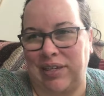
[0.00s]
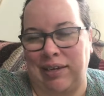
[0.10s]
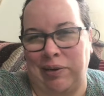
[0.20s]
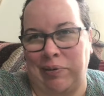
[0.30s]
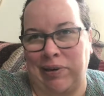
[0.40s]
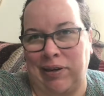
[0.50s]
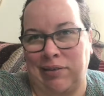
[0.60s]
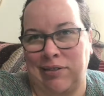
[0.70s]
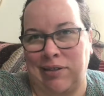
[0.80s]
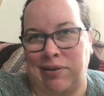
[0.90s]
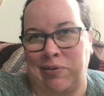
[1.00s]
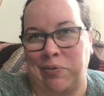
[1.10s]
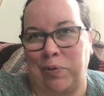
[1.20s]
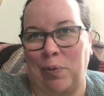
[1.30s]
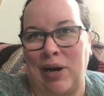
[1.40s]
Anyway,
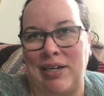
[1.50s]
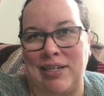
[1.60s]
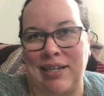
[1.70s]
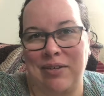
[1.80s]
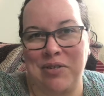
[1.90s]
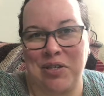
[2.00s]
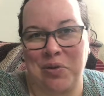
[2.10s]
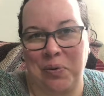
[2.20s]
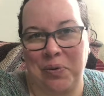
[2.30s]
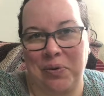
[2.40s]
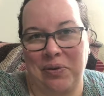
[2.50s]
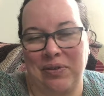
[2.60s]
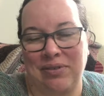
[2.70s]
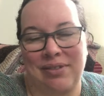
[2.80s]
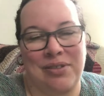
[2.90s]
so we're winding down
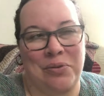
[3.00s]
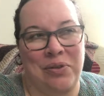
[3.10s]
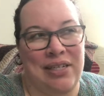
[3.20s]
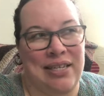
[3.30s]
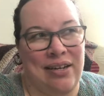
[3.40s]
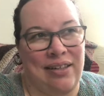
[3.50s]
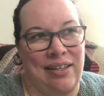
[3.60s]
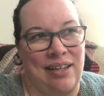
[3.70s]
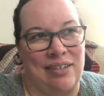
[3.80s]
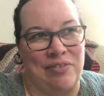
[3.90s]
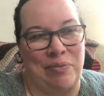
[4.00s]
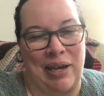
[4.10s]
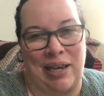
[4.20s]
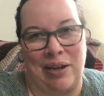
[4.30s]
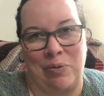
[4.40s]
school. School gets out at the end of
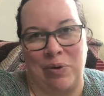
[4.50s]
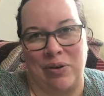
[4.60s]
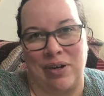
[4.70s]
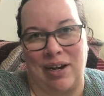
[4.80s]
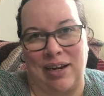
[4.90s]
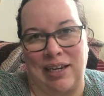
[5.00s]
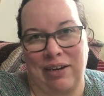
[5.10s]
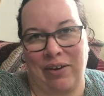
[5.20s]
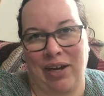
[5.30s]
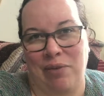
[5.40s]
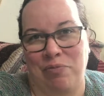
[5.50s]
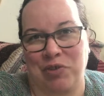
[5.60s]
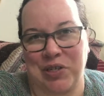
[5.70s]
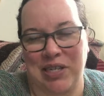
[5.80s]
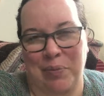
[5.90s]
May. We're kind of gearing up
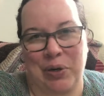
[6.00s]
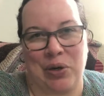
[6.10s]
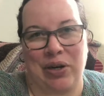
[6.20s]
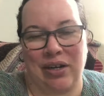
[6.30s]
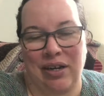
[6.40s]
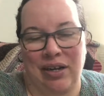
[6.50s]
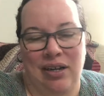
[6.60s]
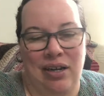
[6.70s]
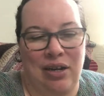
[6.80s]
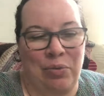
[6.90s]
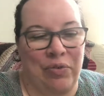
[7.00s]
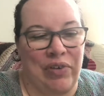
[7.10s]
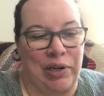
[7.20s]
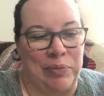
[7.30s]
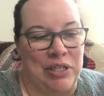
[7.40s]
for summer and we're
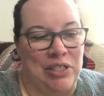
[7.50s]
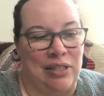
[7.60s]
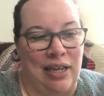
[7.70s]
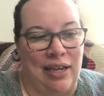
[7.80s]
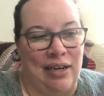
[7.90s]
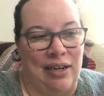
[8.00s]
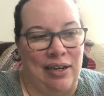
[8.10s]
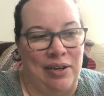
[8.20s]
very much in that,